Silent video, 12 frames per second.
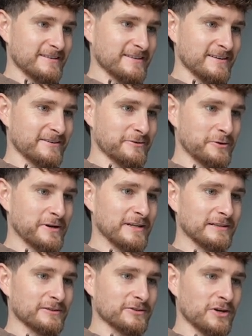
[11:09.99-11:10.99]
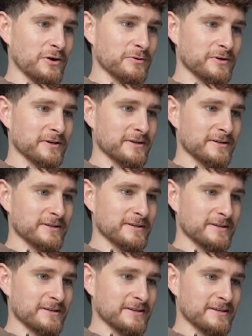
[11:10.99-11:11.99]
I threw in a little joke,
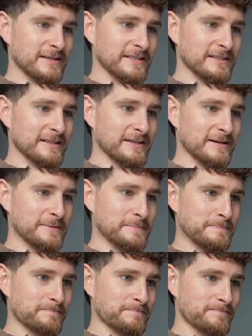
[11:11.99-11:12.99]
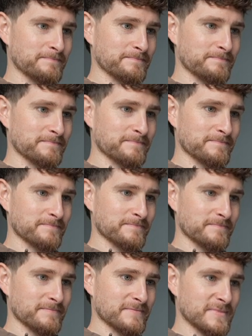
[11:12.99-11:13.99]
a little
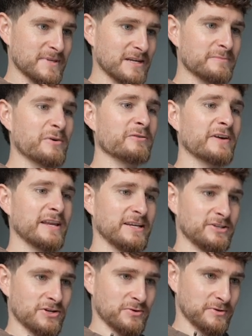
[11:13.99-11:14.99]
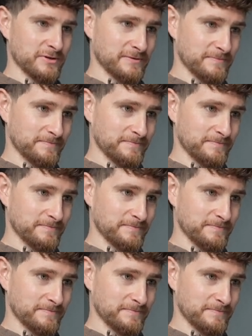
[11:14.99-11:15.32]
Dylan Mulvaney joke.